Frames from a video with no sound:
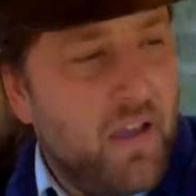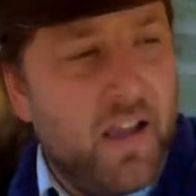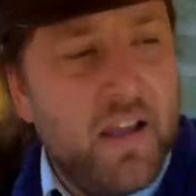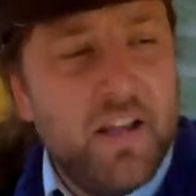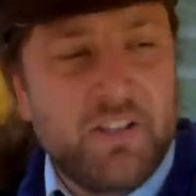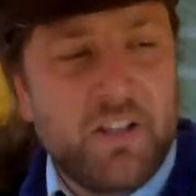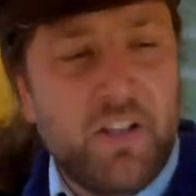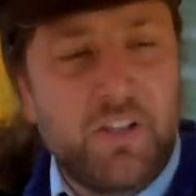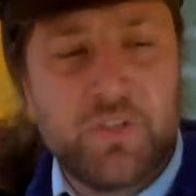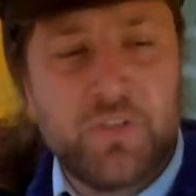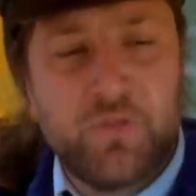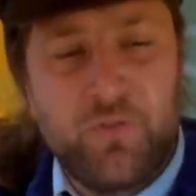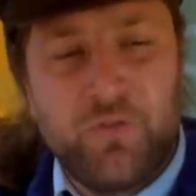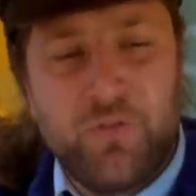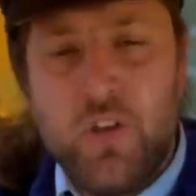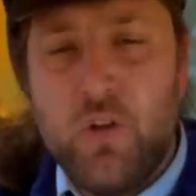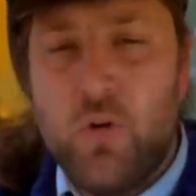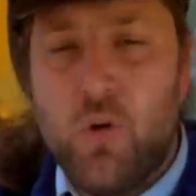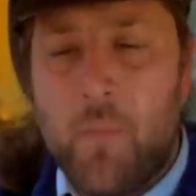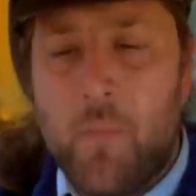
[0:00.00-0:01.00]
It does
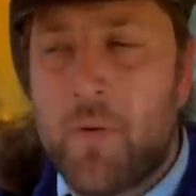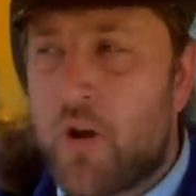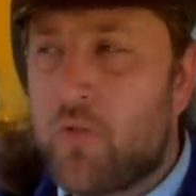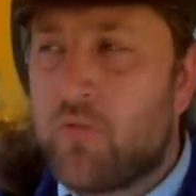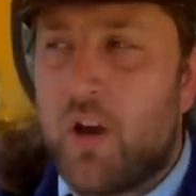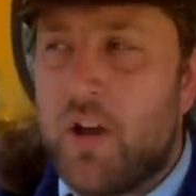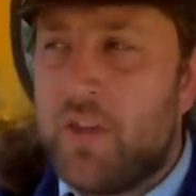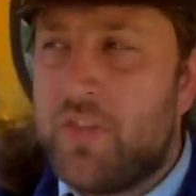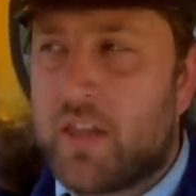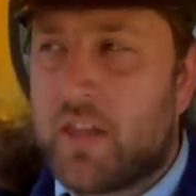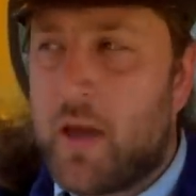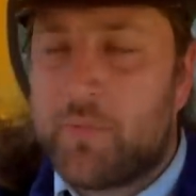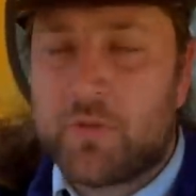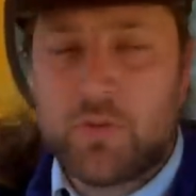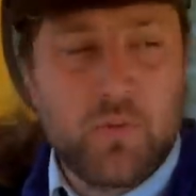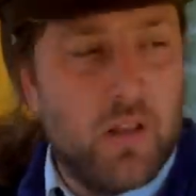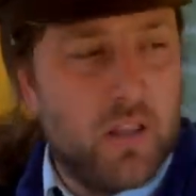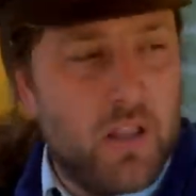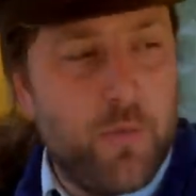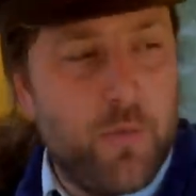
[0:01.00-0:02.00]
feel about right in the cab
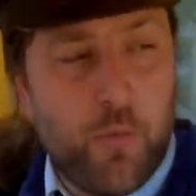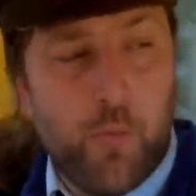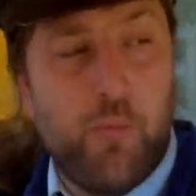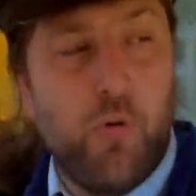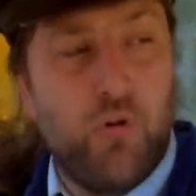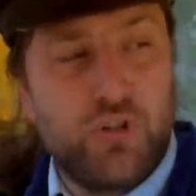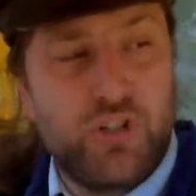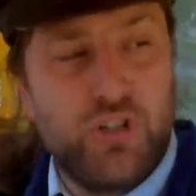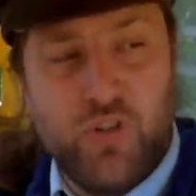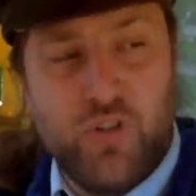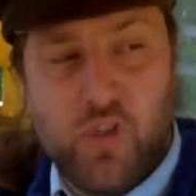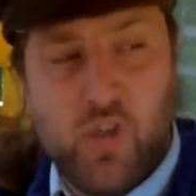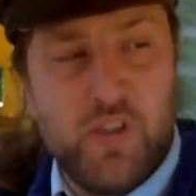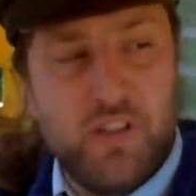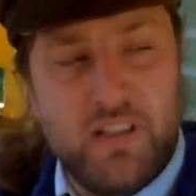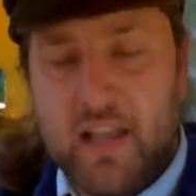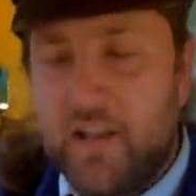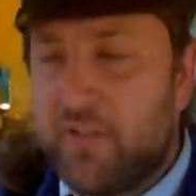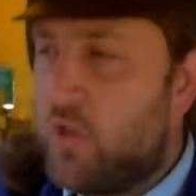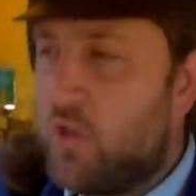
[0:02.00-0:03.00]
as well. Like the proportion of
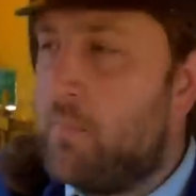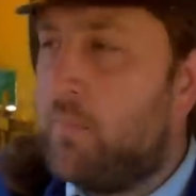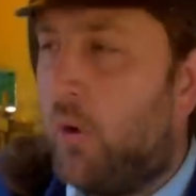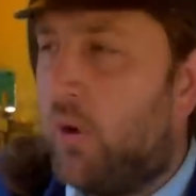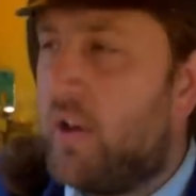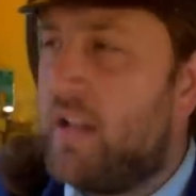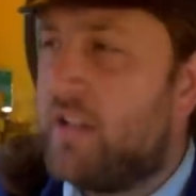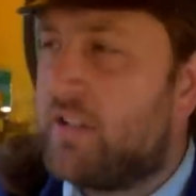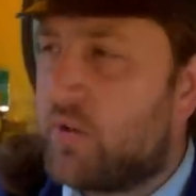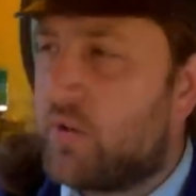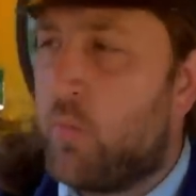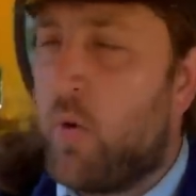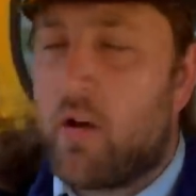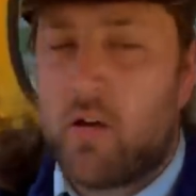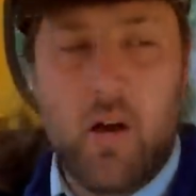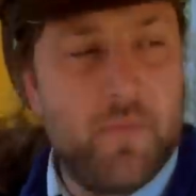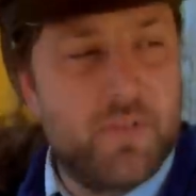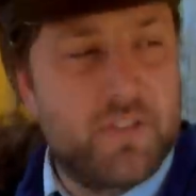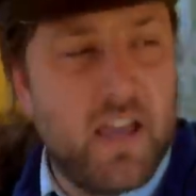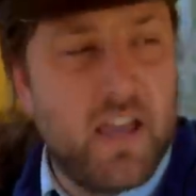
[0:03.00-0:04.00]
the length of bonnet to
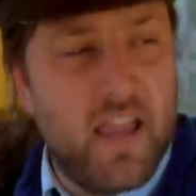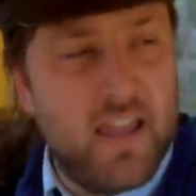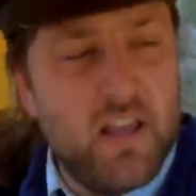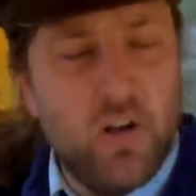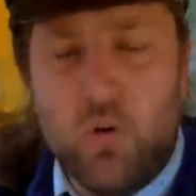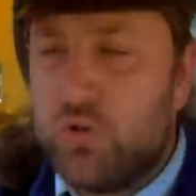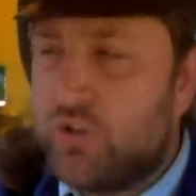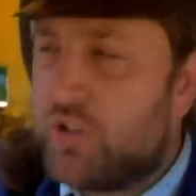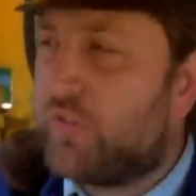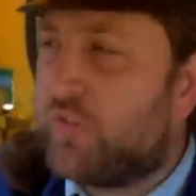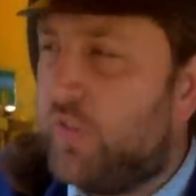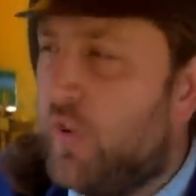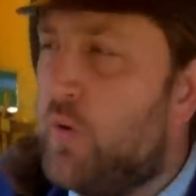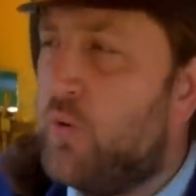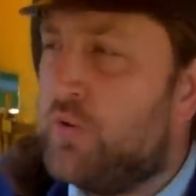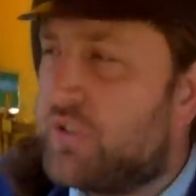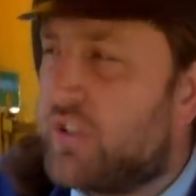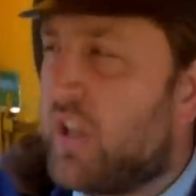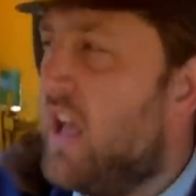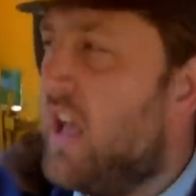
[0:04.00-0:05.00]
where I'm sat, it all just
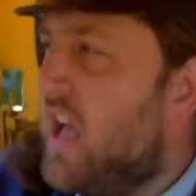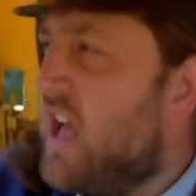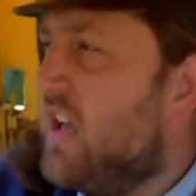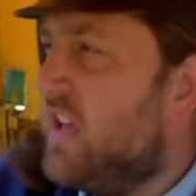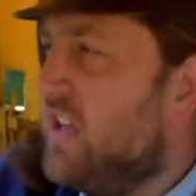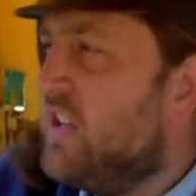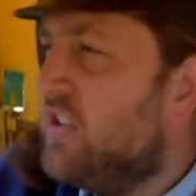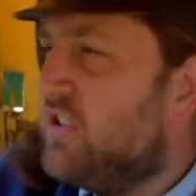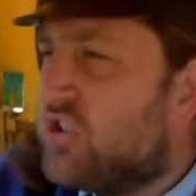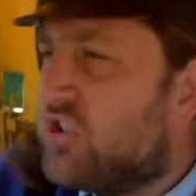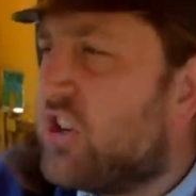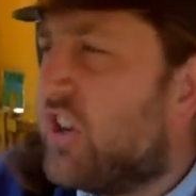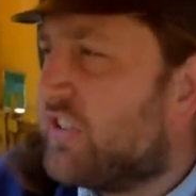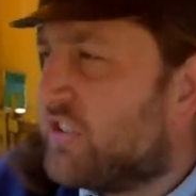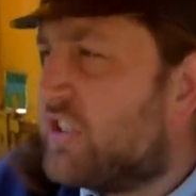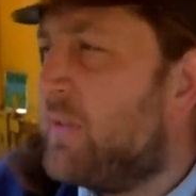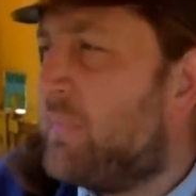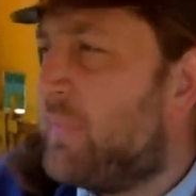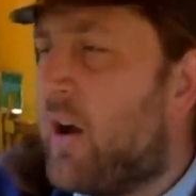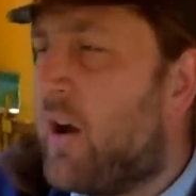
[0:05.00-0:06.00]
feels
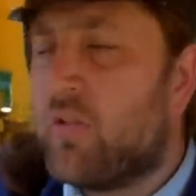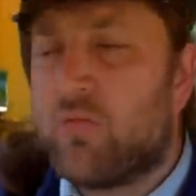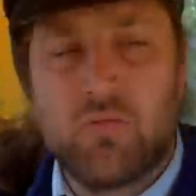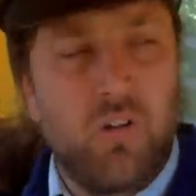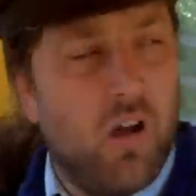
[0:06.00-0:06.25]
just about